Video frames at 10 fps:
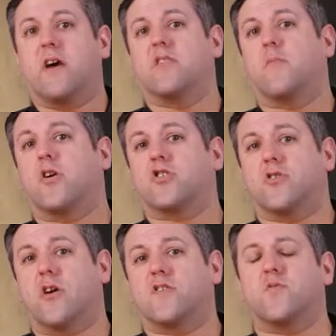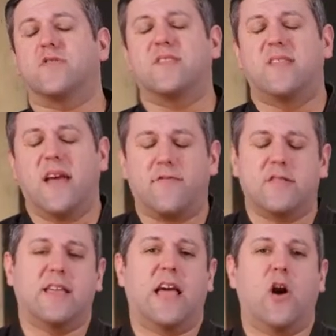out in the martial arts will
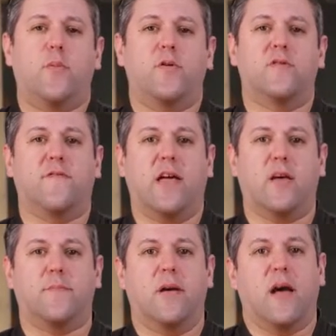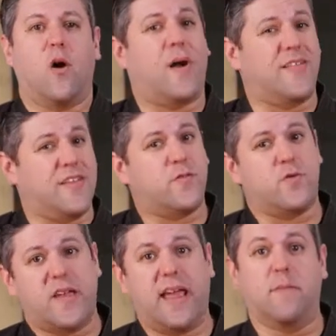definitely help you develop or at least
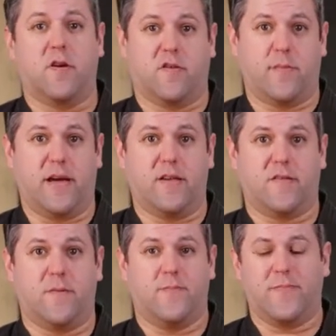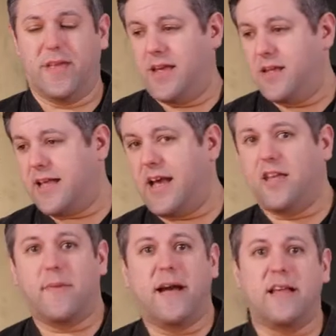retain muscle mass. Now,
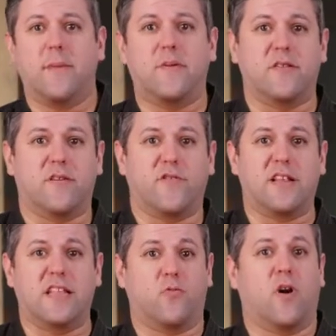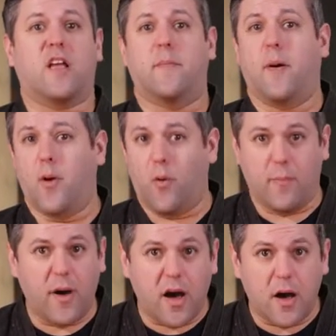you might not be delivering any Rocky Balboa
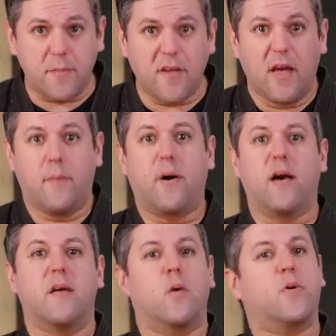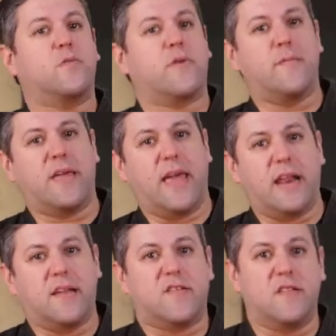bombs, but with the right
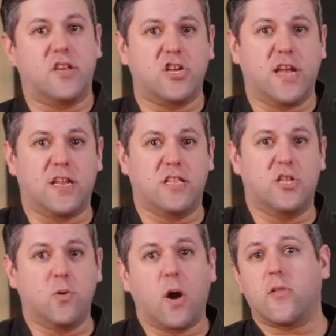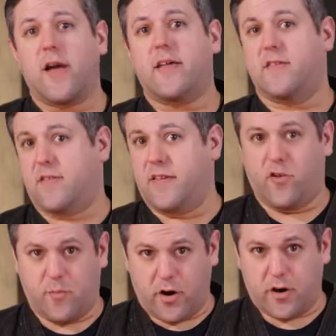mechanics initiated, you are likely to leave
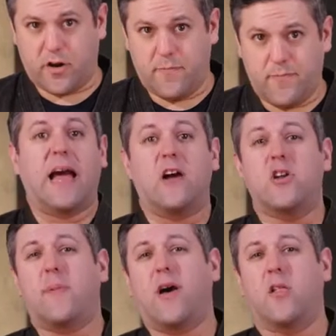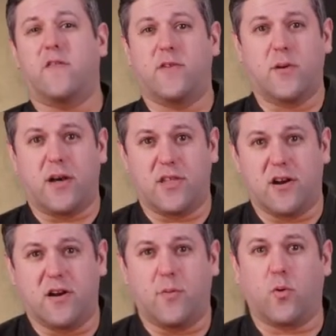your mark. I don't know about all of you out
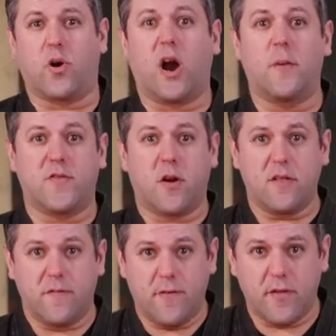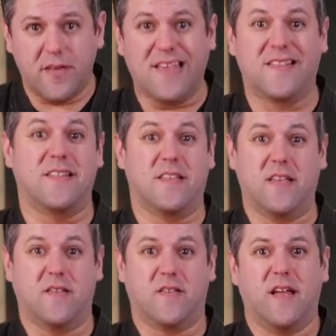there, but where I'm starting to feel it is in the
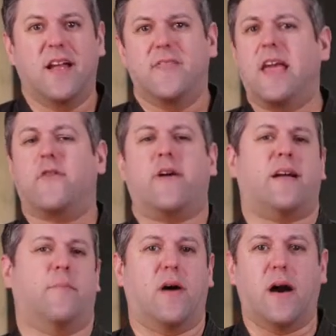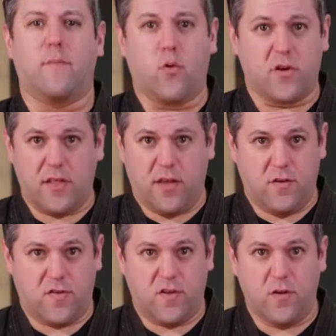knees. They crack and pop more than they
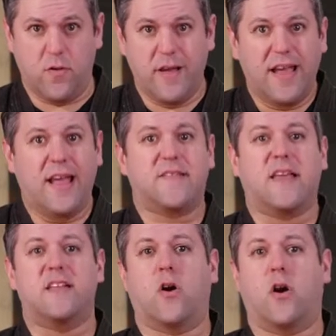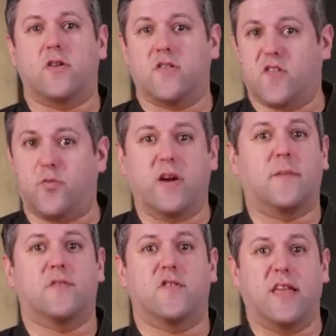used to. It's getting harder to spring
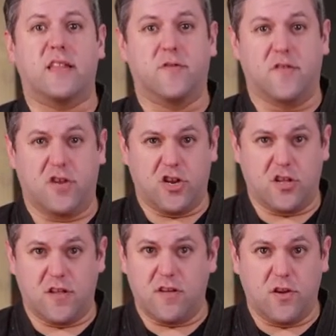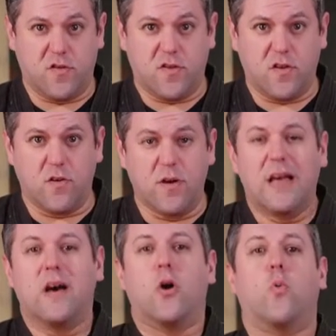up to a standing position than it used to.
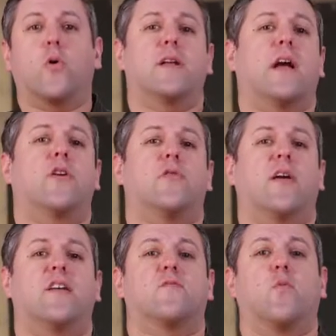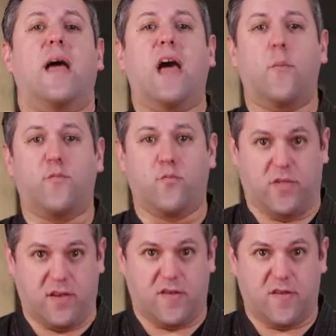Working out your legs will help
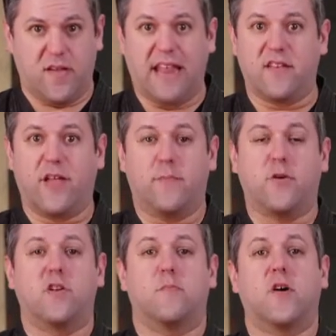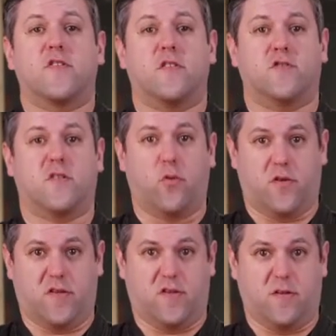with this and develop a good muscular
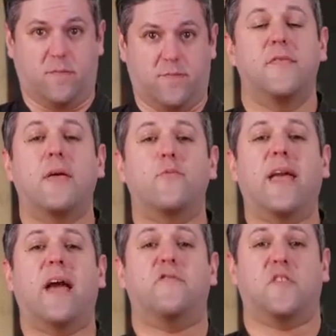support system. Then we have